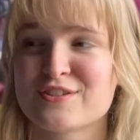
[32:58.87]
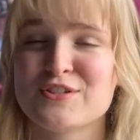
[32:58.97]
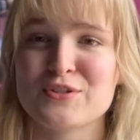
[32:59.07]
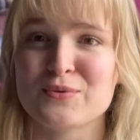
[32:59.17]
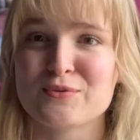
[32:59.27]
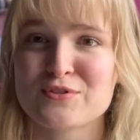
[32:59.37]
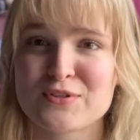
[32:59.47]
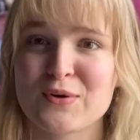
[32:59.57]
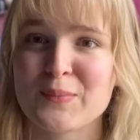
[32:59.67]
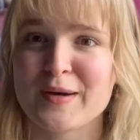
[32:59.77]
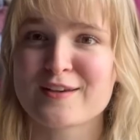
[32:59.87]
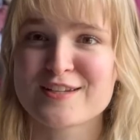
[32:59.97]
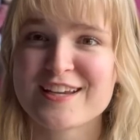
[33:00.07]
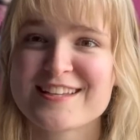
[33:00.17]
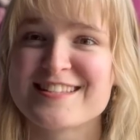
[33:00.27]
do so much
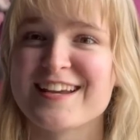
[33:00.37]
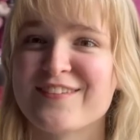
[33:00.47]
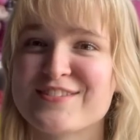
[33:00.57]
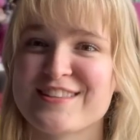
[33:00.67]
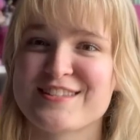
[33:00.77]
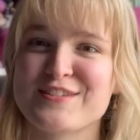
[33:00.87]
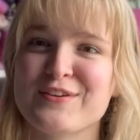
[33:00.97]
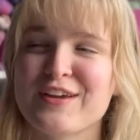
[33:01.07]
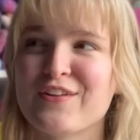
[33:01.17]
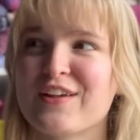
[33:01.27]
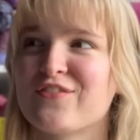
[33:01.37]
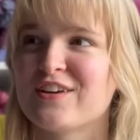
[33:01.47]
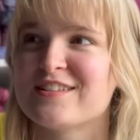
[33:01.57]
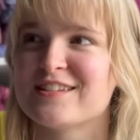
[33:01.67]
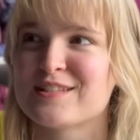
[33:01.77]
stuff to the studio. For
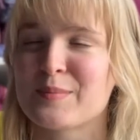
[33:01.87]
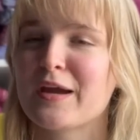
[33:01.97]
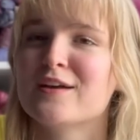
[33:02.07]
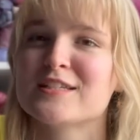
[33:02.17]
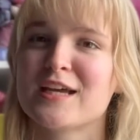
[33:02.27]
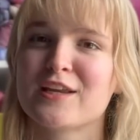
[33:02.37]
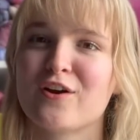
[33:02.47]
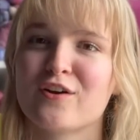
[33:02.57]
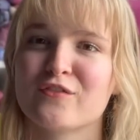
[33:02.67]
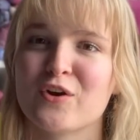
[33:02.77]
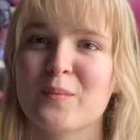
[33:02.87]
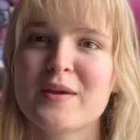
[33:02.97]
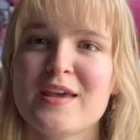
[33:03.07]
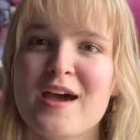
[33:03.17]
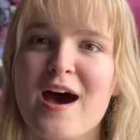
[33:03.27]
instance, my undyed yarn room,
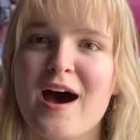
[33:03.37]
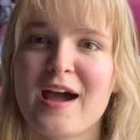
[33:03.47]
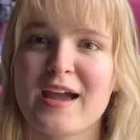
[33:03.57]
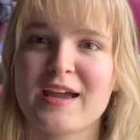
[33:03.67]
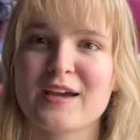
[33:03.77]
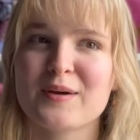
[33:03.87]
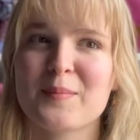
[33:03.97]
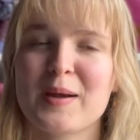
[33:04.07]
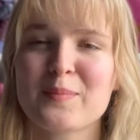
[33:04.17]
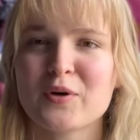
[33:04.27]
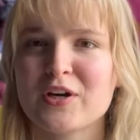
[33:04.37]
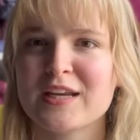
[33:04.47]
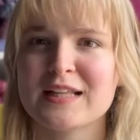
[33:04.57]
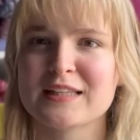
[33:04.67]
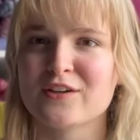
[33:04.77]
I might put
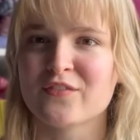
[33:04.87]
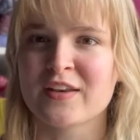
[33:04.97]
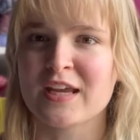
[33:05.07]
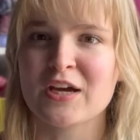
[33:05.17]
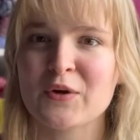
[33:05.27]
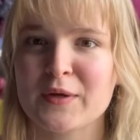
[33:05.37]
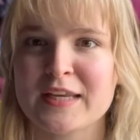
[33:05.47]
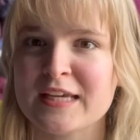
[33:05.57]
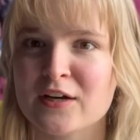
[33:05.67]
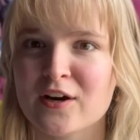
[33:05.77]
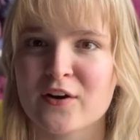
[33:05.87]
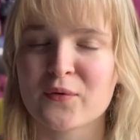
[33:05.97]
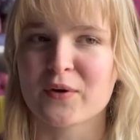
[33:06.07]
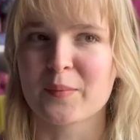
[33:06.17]
a little video in here or a